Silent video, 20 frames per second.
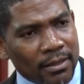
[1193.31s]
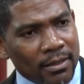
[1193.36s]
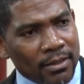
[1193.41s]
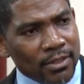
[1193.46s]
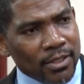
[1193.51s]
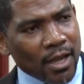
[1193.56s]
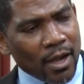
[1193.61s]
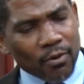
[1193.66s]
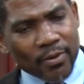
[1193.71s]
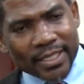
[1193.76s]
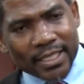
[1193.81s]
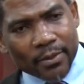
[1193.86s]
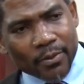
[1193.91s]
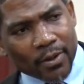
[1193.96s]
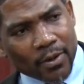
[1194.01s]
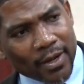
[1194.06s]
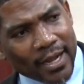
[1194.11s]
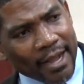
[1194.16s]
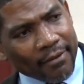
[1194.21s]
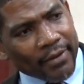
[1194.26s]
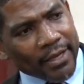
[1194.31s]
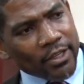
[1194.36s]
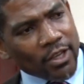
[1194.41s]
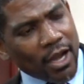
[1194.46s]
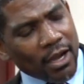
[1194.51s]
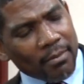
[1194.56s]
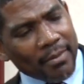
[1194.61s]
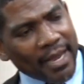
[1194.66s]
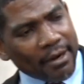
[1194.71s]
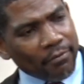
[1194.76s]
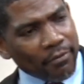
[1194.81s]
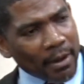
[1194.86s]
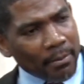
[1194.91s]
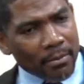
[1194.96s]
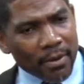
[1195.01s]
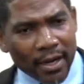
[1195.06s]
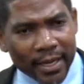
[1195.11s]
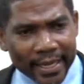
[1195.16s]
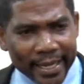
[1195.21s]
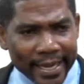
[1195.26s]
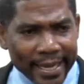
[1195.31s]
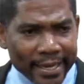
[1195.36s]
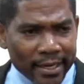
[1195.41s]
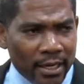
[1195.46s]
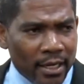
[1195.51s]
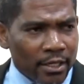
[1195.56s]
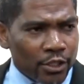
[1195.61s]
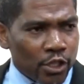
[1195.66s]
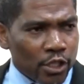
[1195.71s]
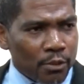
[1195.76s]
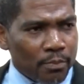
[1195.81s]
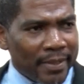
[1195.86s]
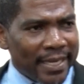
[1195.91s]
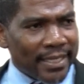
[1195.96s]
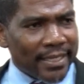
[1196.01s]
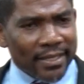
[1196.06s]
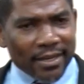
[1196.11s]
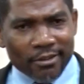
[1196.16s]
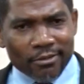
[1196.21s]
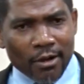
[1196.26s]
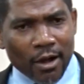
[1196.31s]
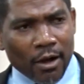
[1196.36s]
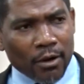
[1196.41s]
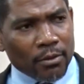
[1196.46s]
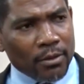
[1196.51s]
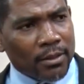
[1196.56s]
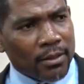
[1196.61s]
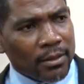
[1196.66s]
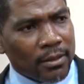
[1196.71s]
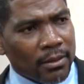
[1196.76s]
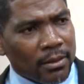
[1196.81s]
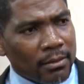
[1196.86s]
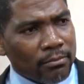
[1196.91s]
So how is it we could have a young man from Monkey Hill just beating around,